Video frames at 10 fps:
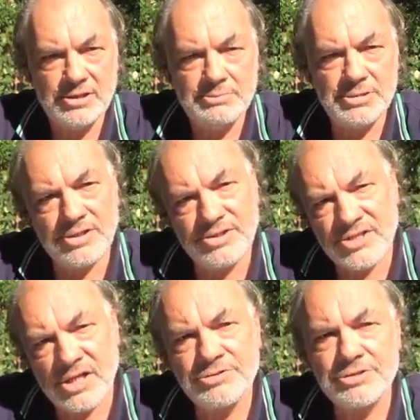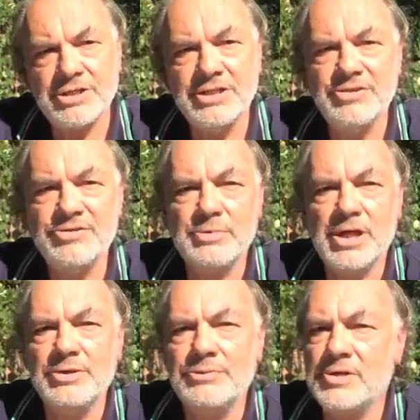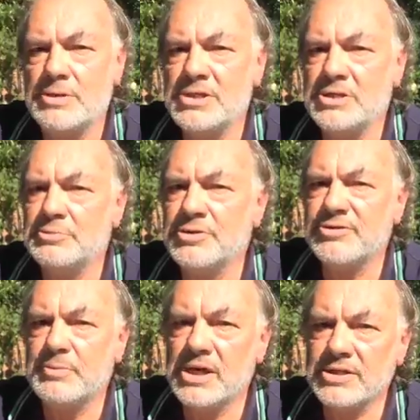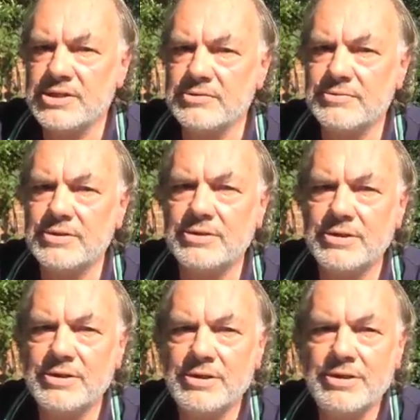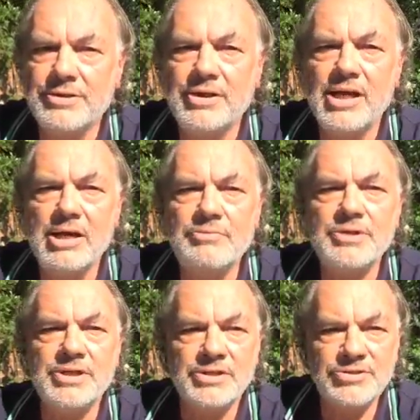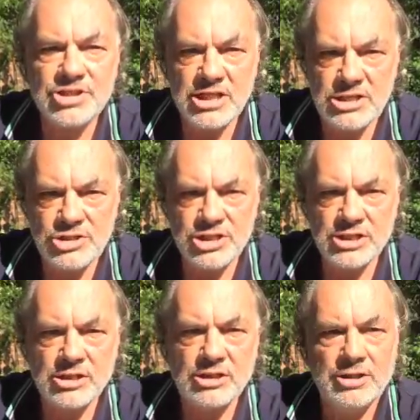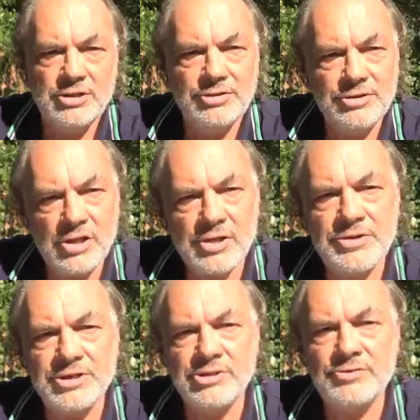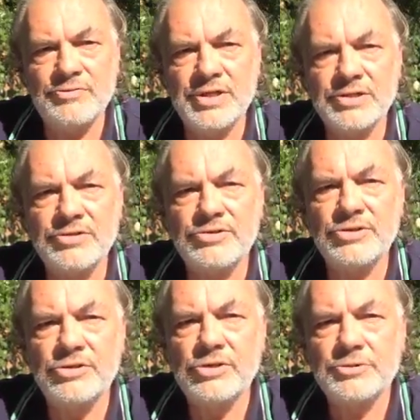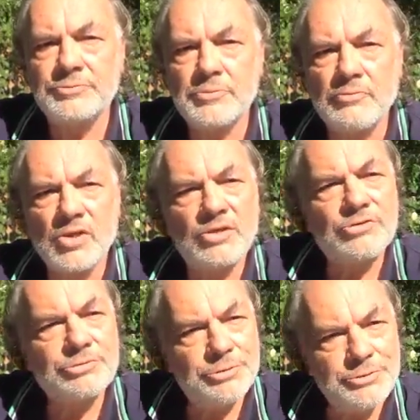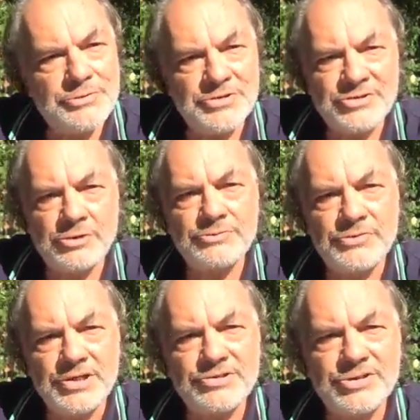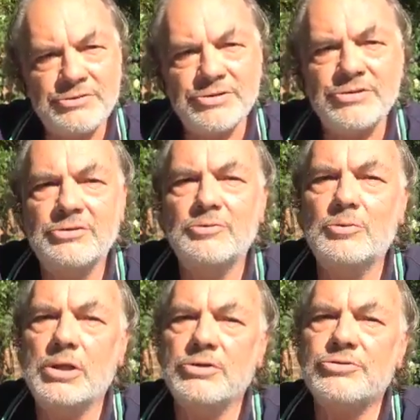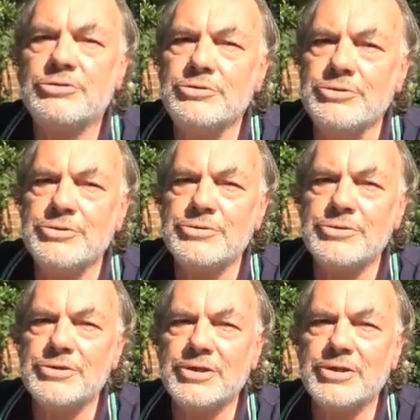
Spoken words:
Because Tantra is about the feminine perspective, that everything is changing, nothing is fixed. Truth is not fixed, there is not one truth.